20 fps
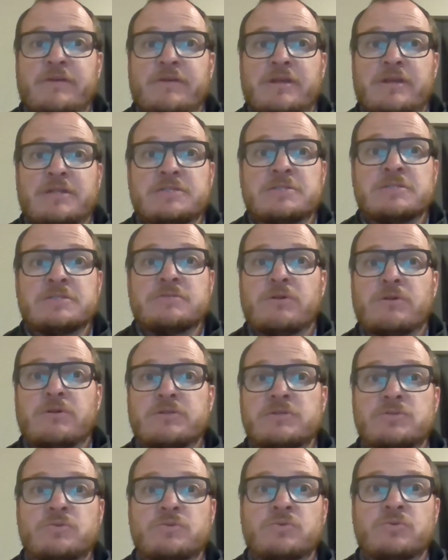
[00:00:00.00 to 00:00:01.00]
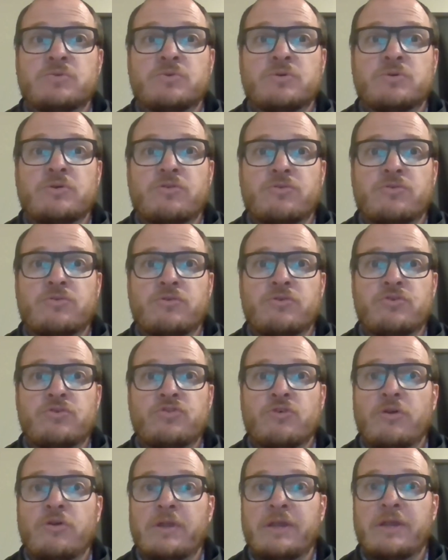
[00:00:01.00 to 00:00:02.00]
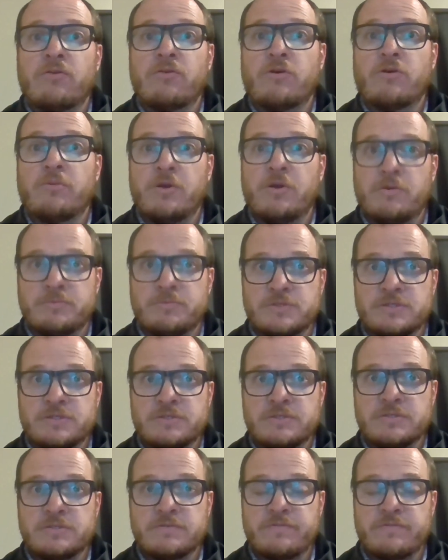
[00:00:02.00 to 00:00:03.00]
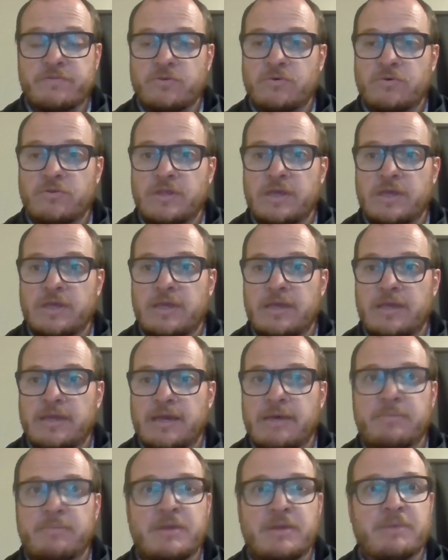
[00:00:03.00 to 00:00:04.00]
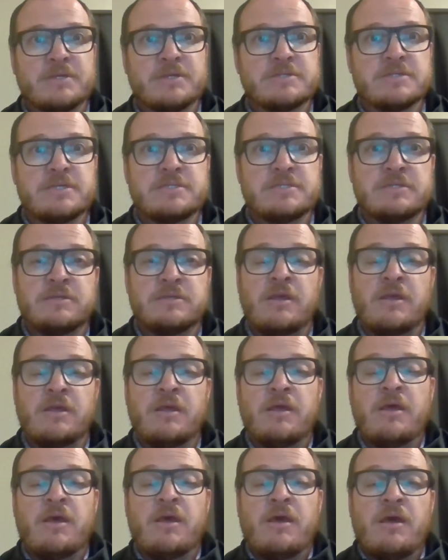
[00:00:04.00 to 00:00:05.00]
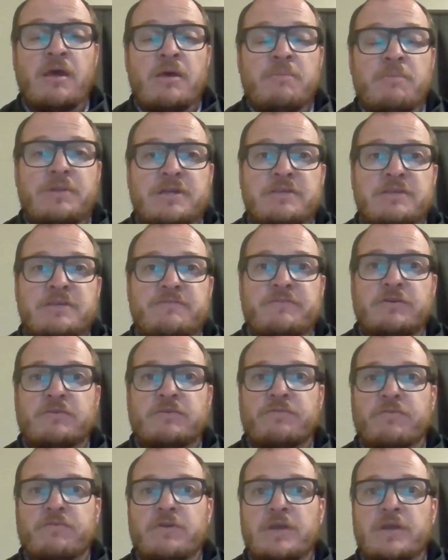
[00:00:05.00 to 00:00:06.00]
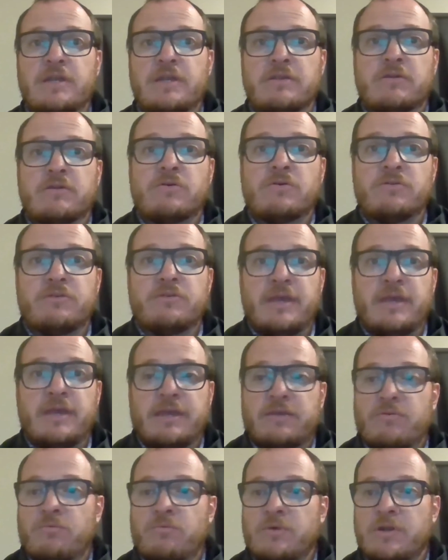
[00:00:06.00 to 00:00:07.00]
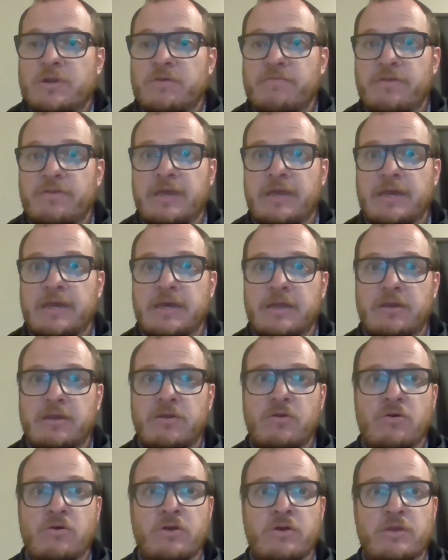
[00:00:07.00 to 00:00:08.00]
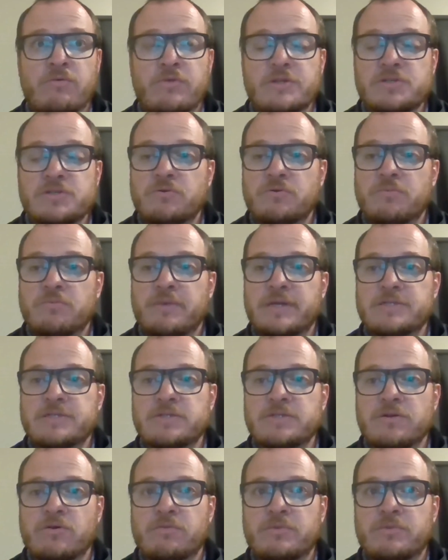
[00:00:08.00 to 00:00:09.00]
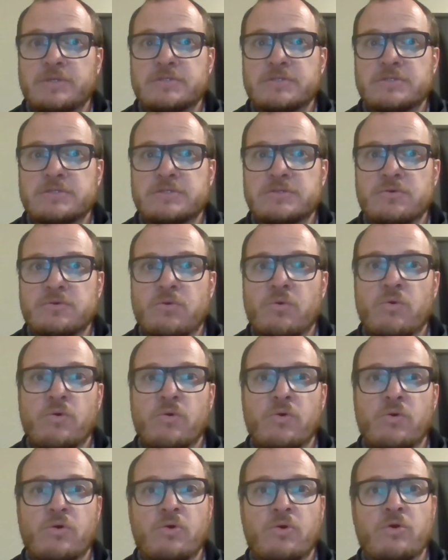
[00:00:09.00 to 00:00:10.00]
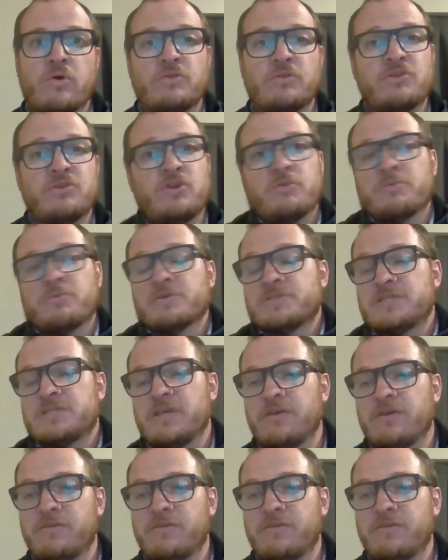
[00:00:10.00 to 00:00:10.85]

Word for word: of our listeners would like to talk through dryland agronomy options for the upcoming season, please feel free to contact one of our 9 regional-based agronomists or numerous